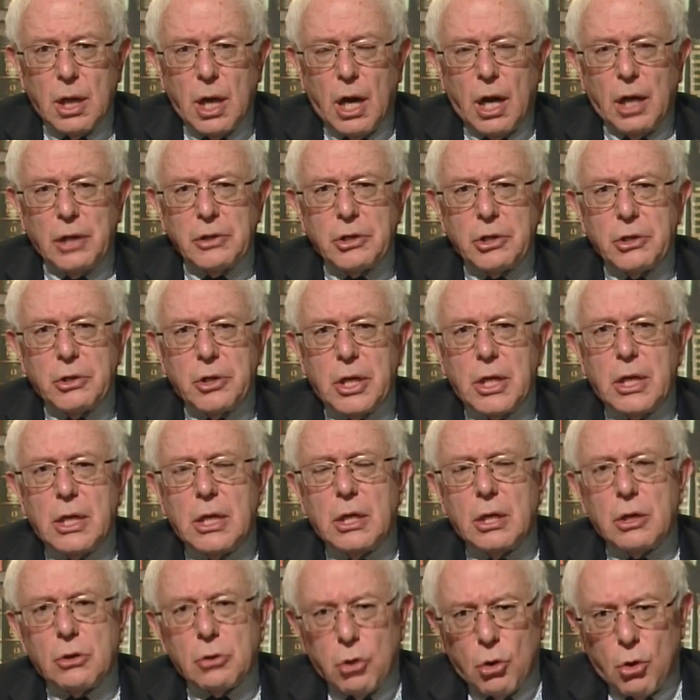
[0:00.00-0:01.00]
under
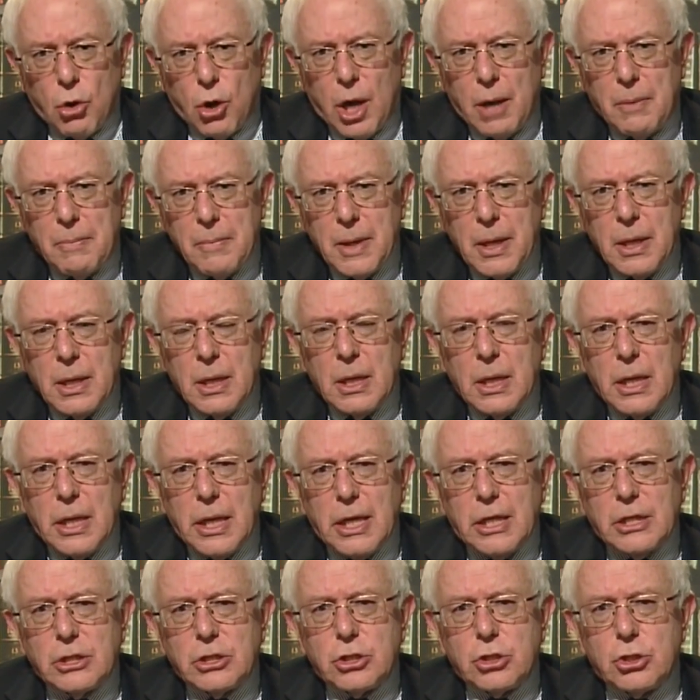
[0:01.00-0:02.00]
the law,
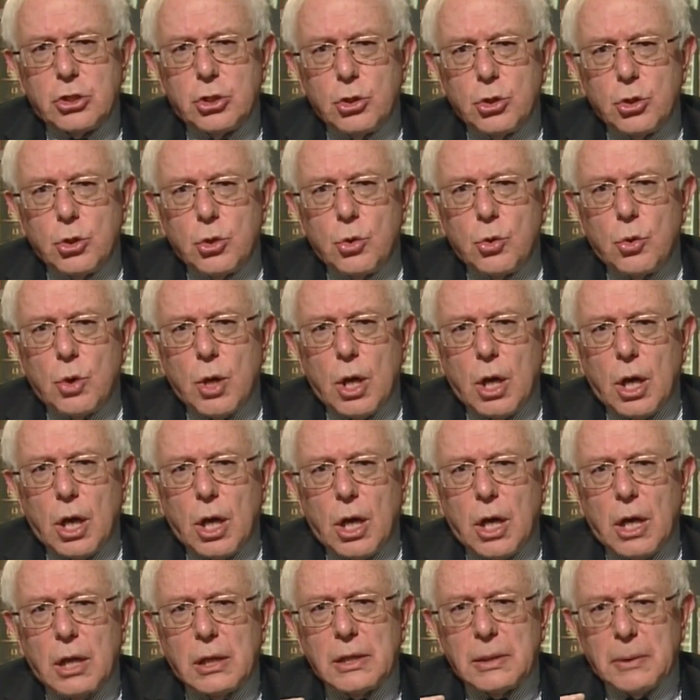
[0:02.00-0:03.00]
is
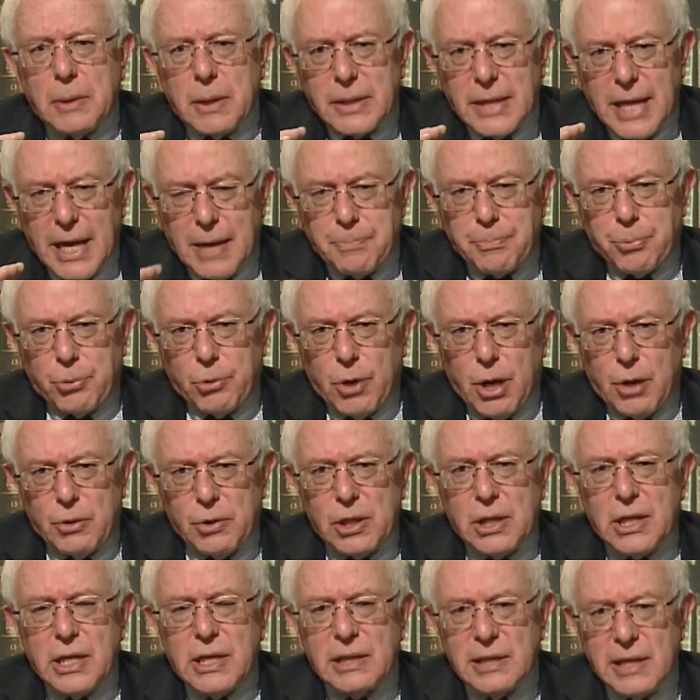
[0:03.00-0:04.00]
to
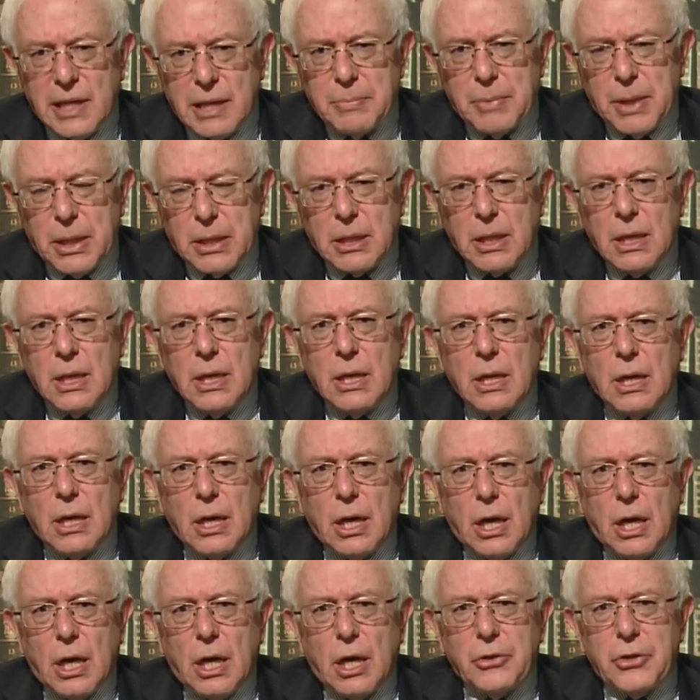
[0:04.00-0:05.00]
temporarily limit
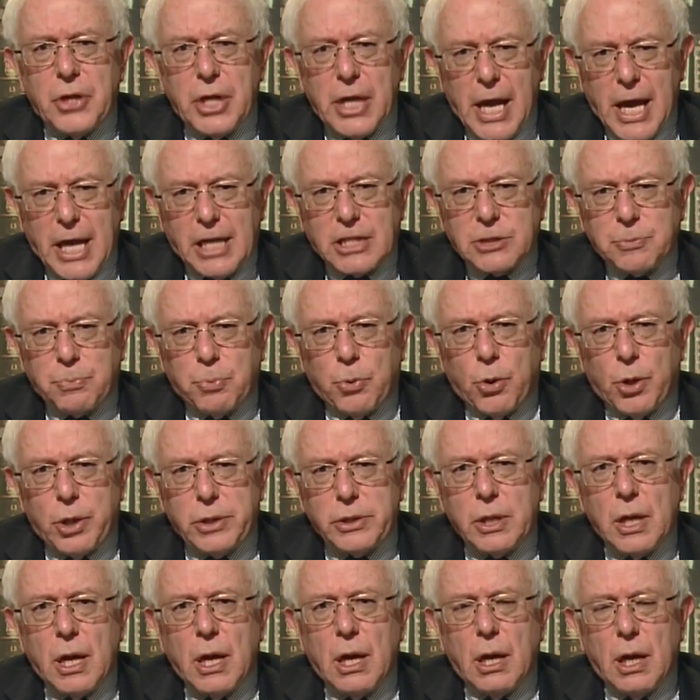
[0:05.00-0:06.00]
the
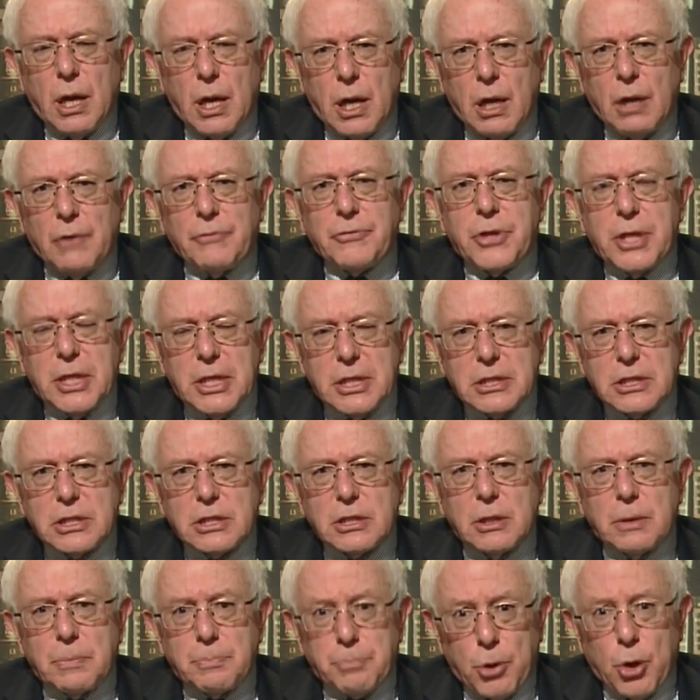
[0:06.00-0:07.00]
export of
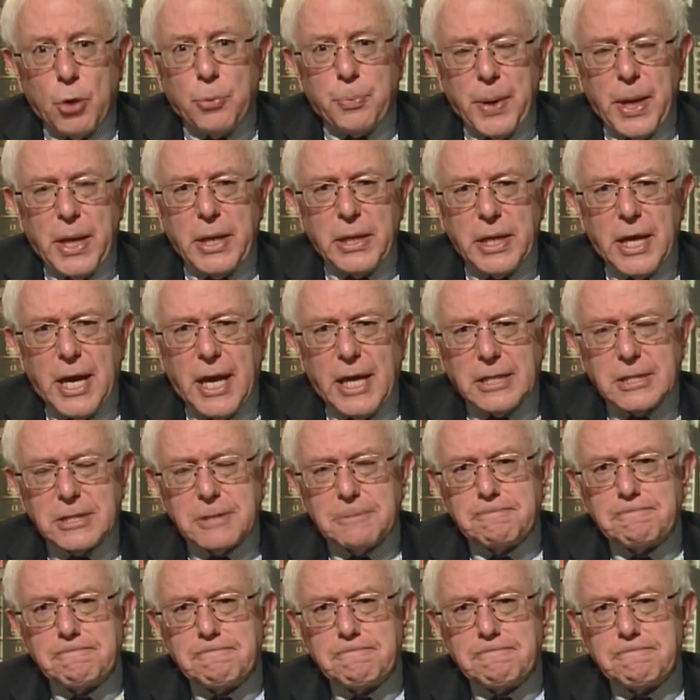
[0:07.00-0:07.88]
this propane gas.